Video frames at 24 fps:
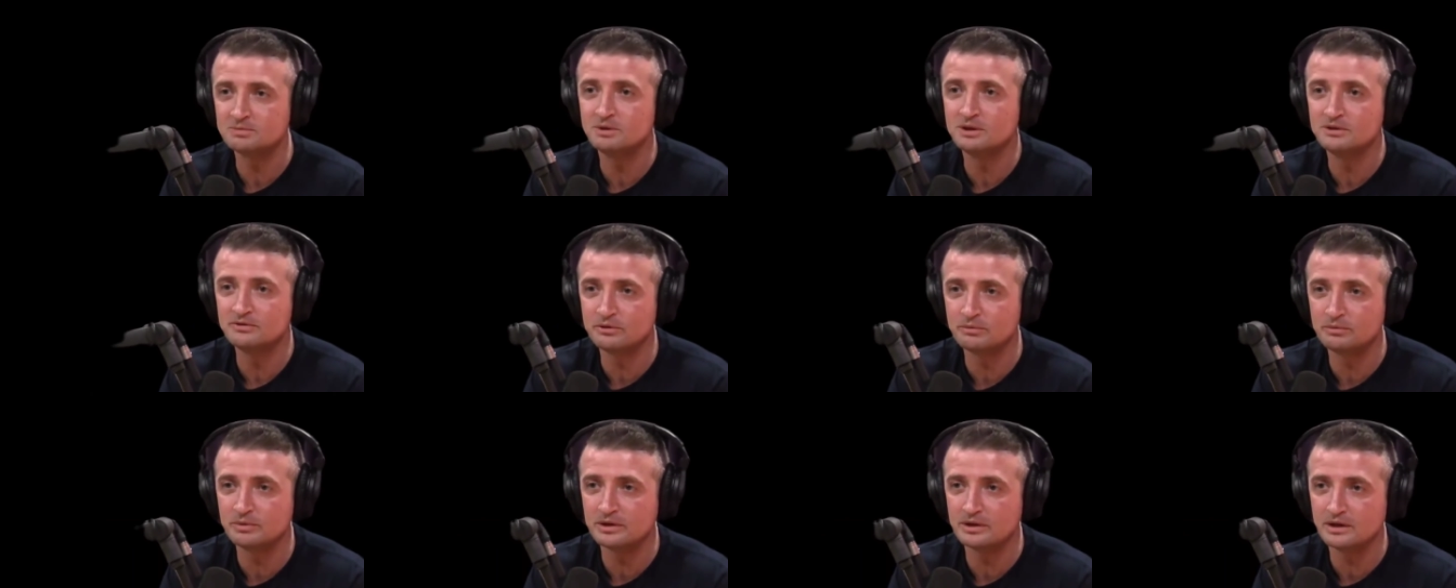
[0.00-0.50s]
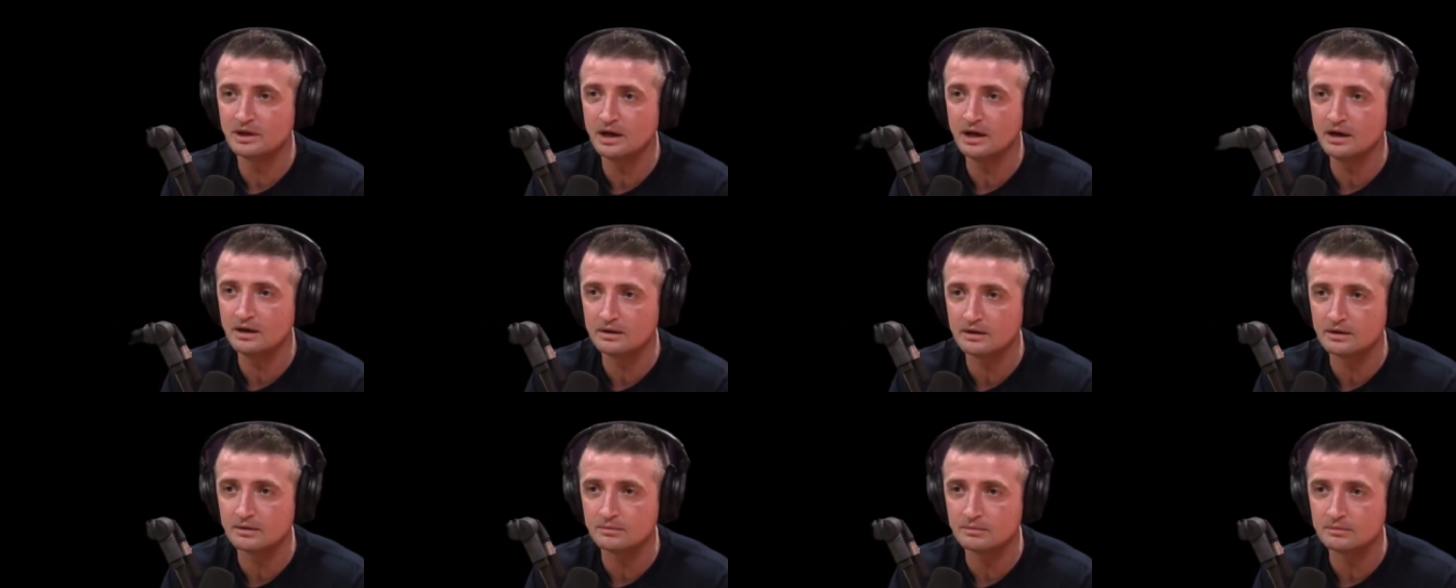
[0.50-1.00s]
speak for me, I'll
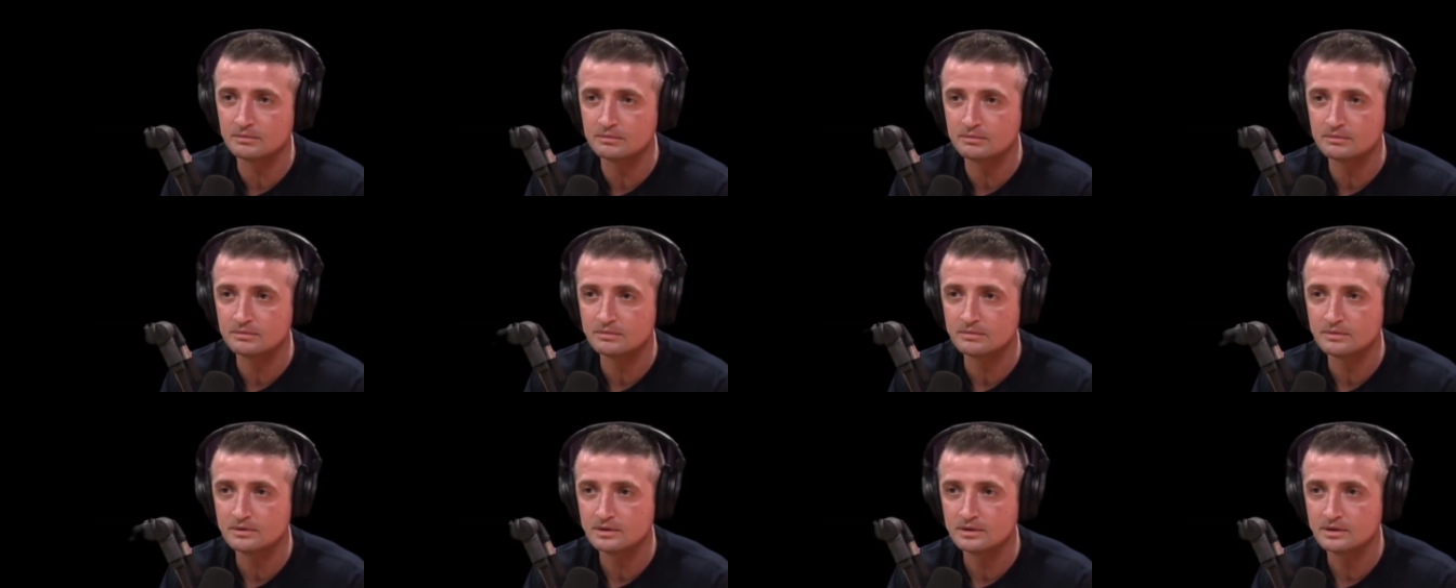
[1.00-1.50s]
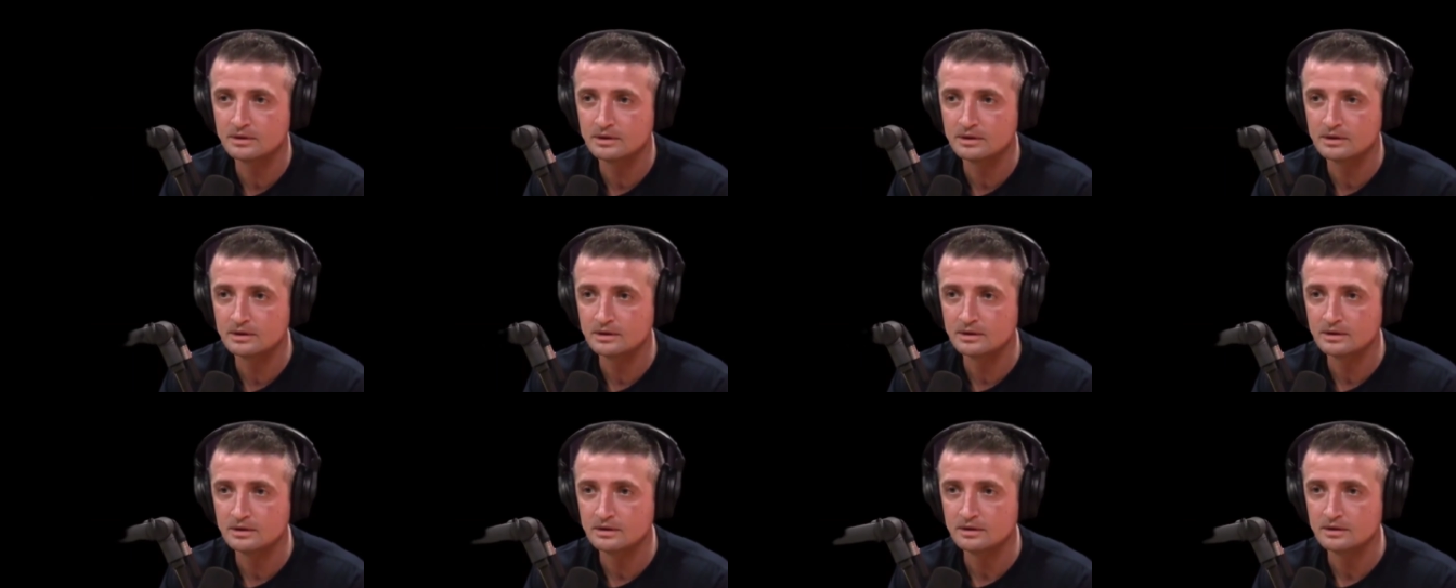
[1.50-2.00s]
hire them.
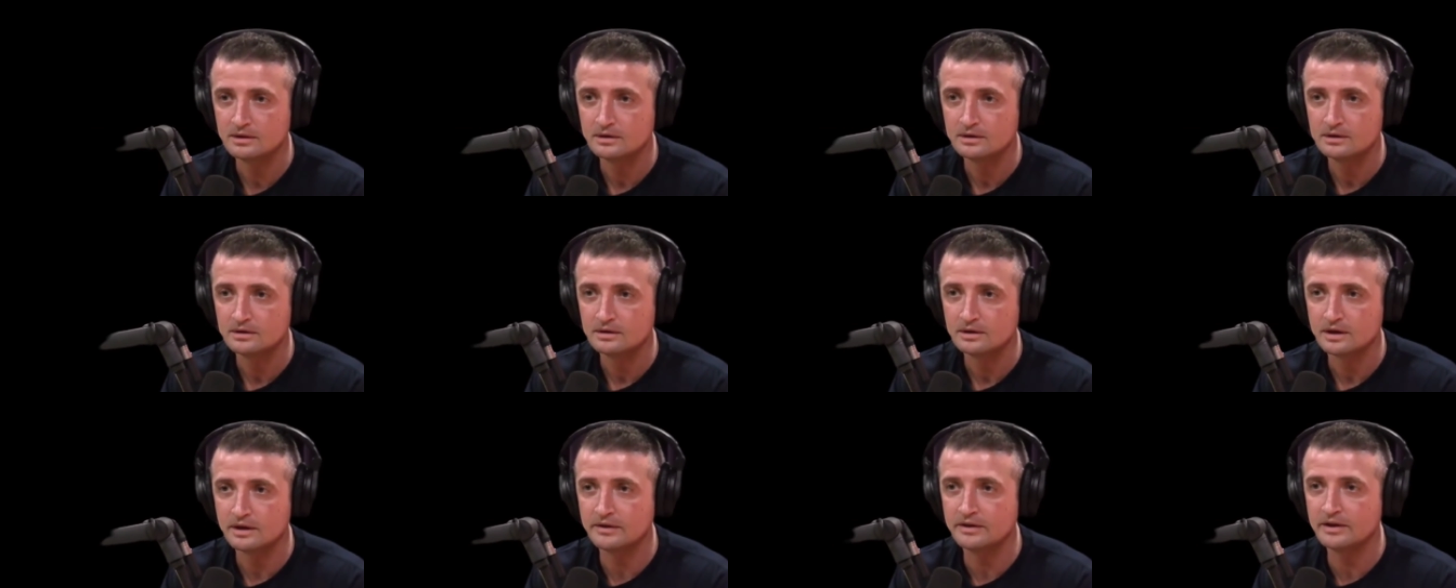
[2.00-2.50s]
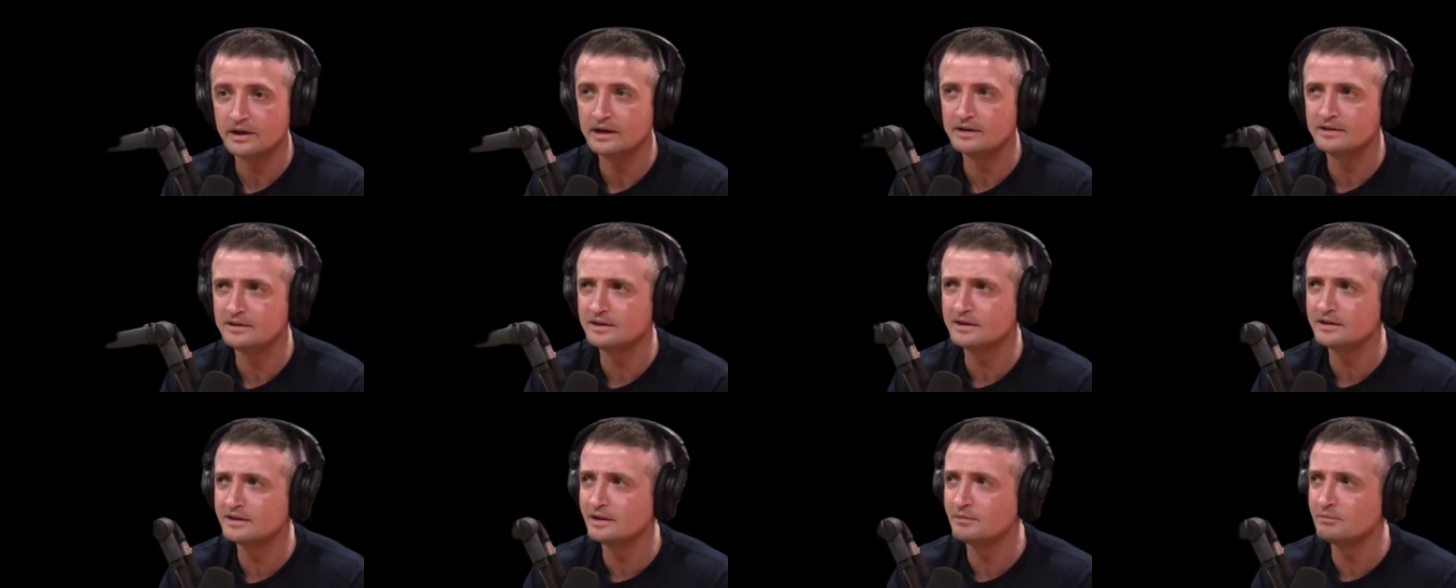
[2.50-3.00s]
And the
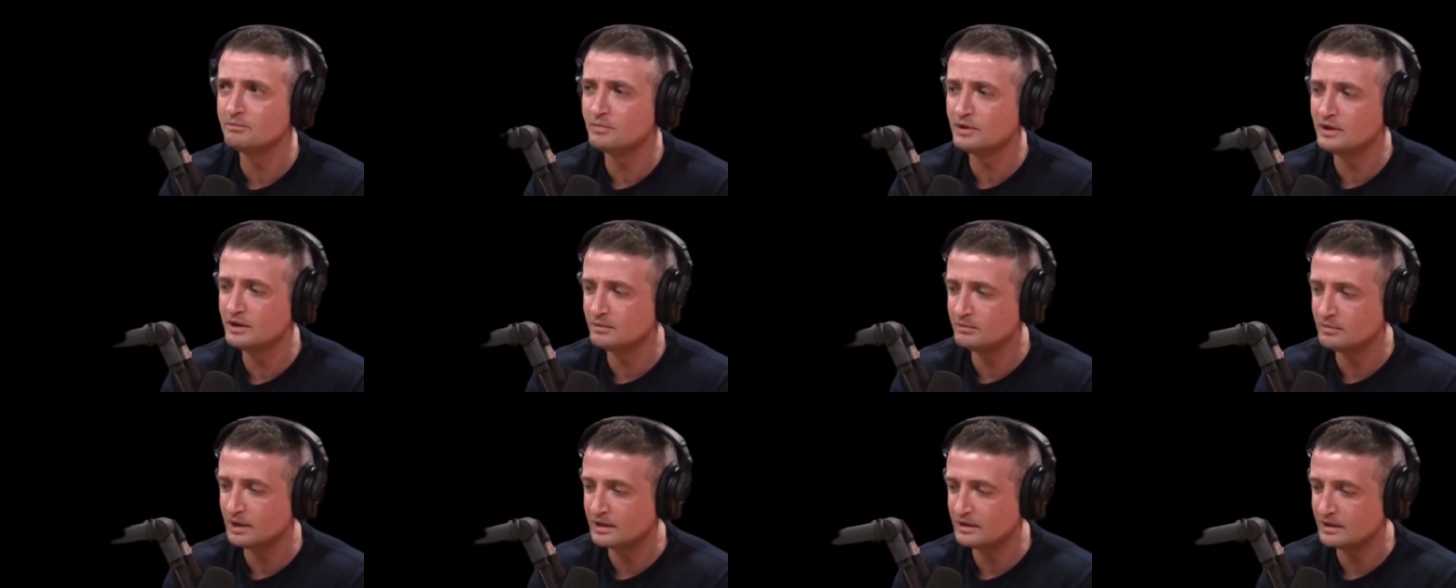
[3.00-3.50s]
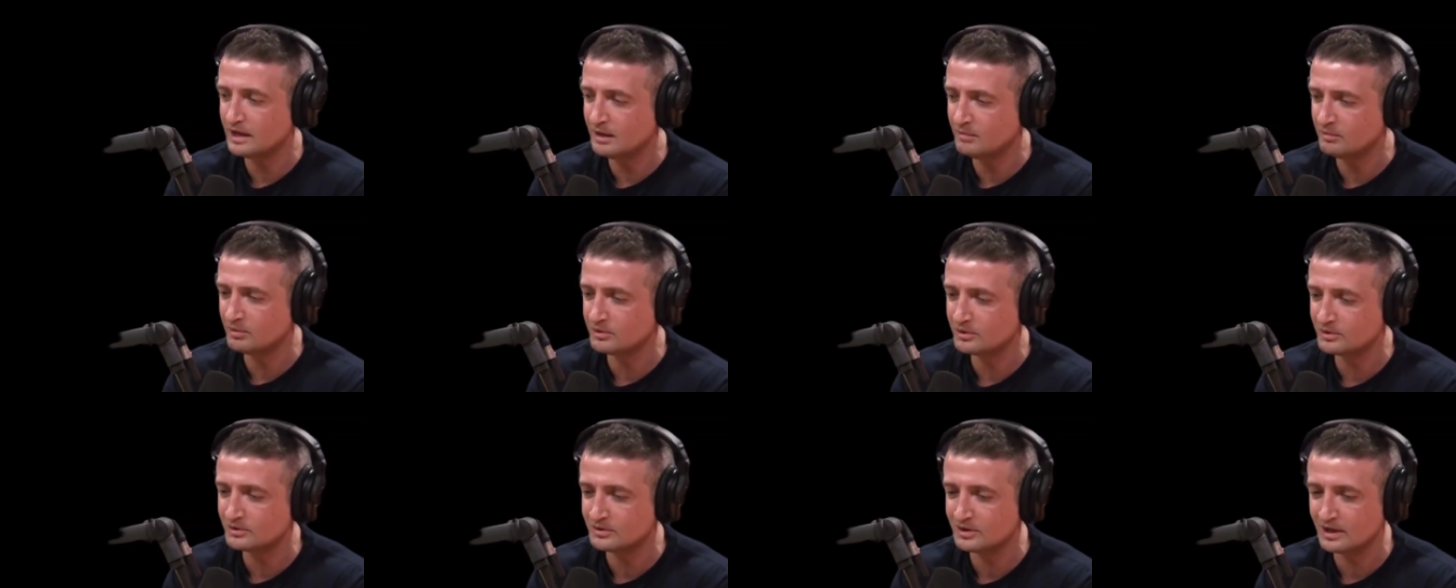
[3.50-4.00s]
idea that me and my
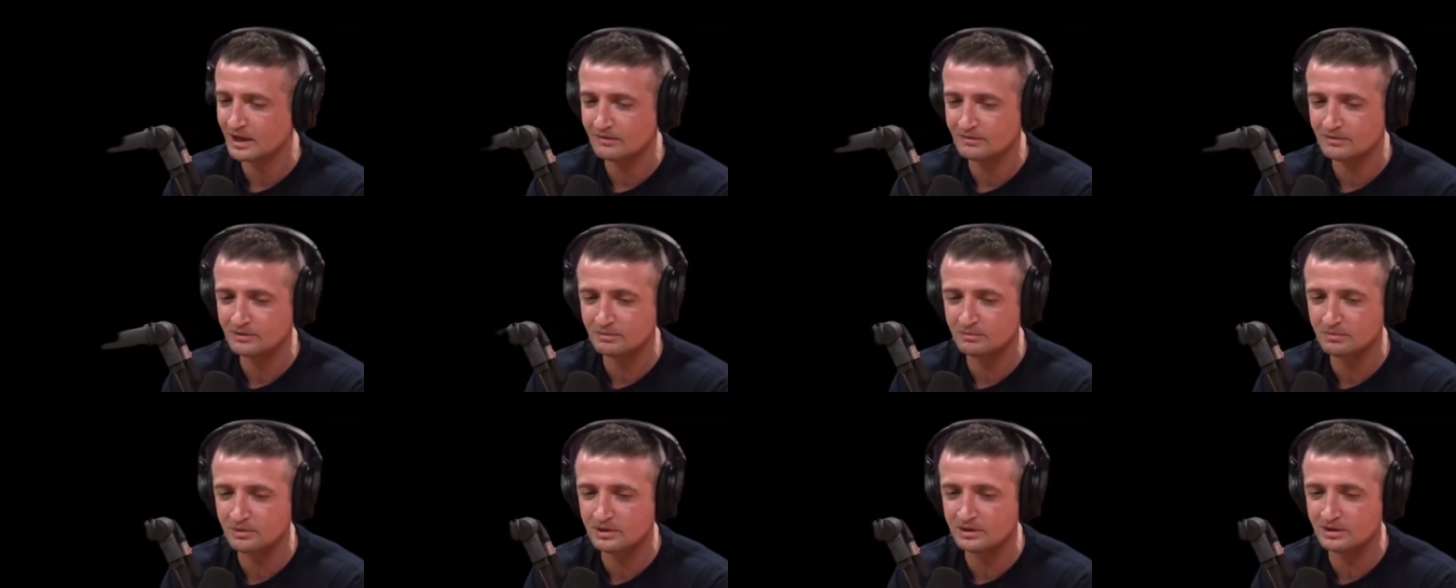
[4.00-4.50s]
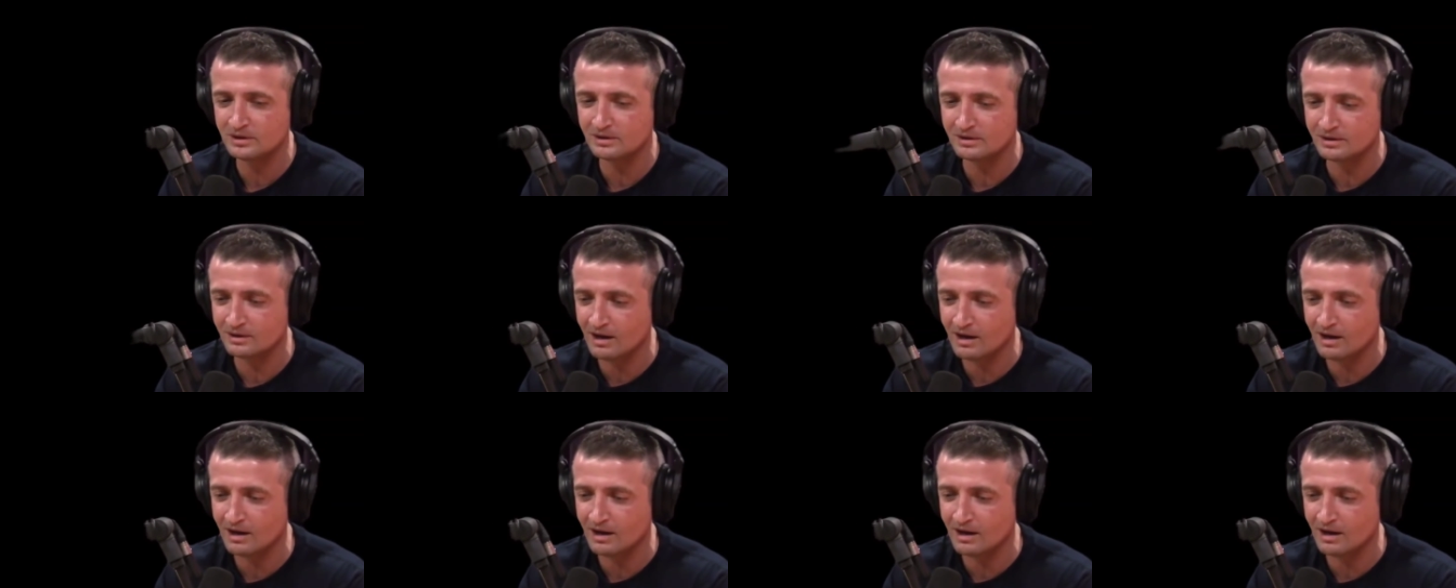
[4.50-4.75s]
neighbors have to be